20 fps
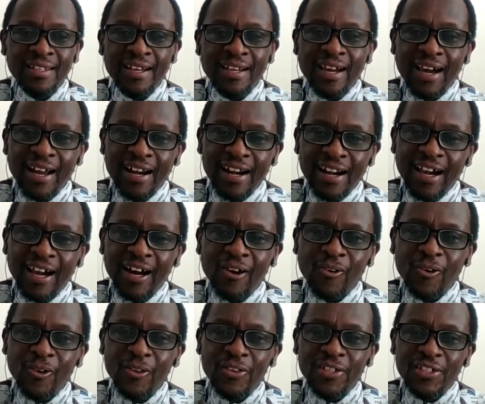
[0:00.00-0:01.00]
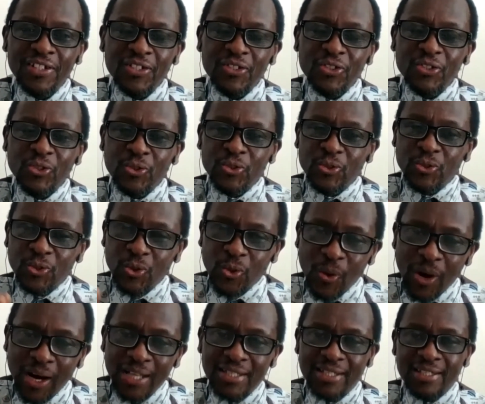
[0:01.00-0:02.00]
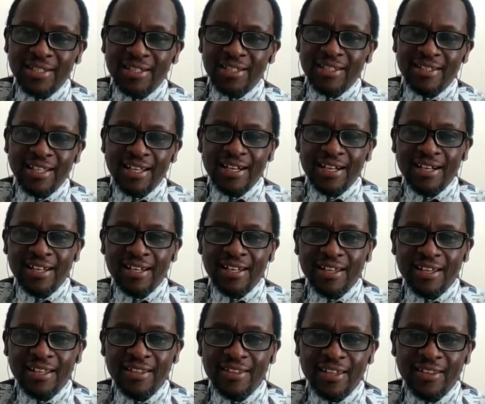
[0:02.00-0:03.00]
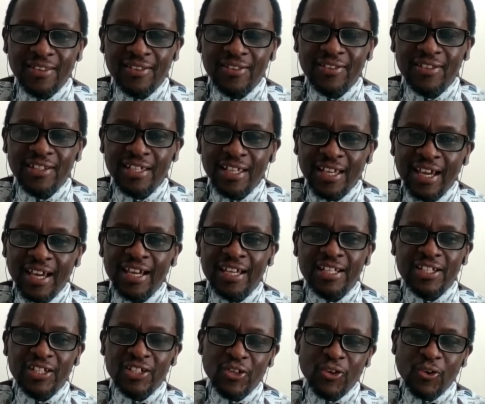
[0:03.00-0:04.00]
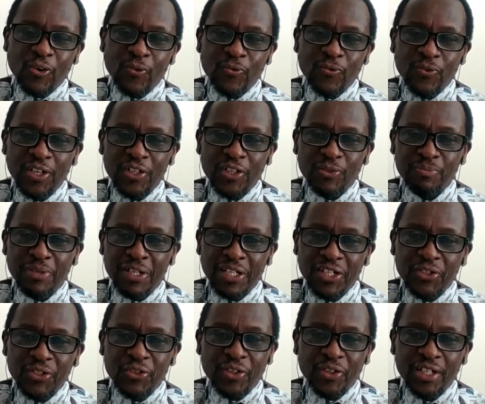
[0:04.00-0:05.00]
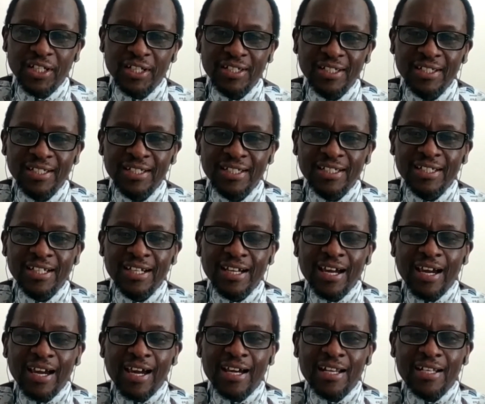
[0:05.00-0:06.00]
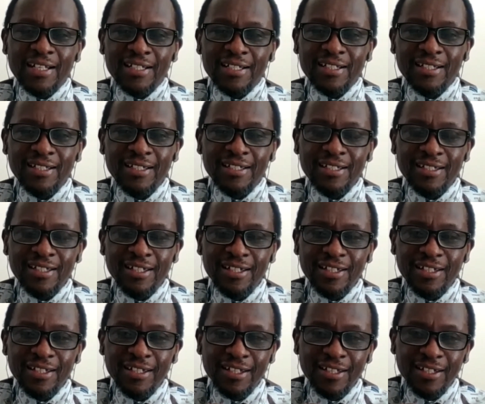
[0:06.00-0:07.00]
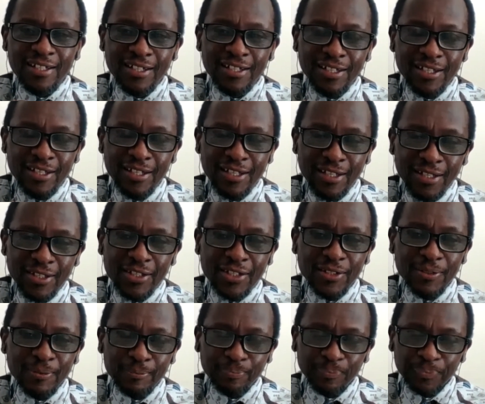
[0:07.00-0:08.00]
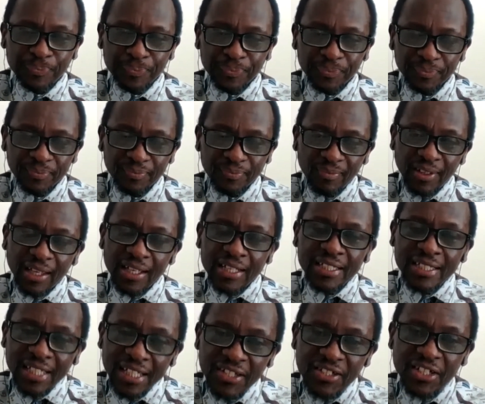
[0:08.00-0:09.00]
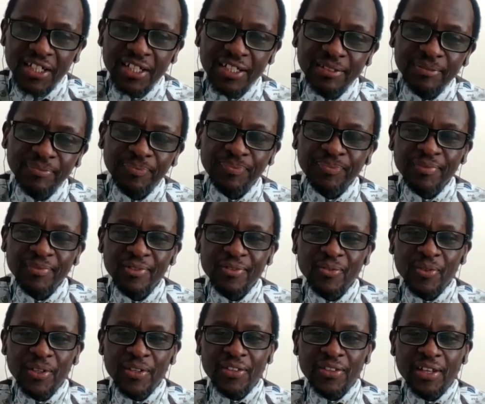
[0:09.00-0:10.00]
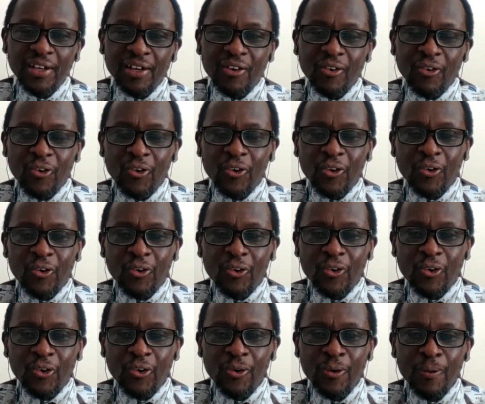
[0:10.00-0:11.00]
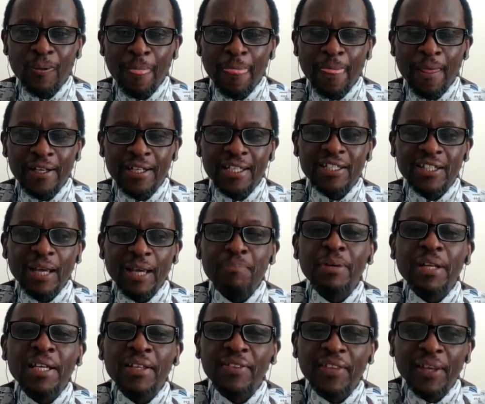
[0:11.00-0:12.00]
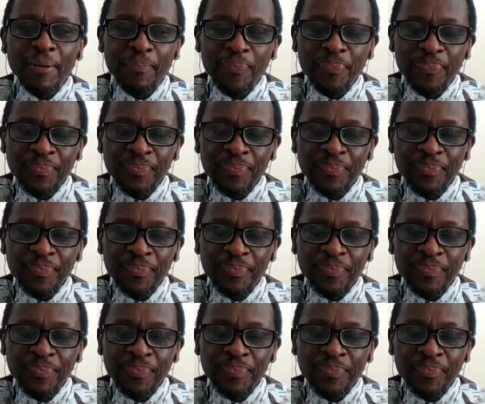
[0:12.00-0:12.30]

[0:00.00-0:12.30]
And now this is towards the end of his ministry and his teaching with or discipling them.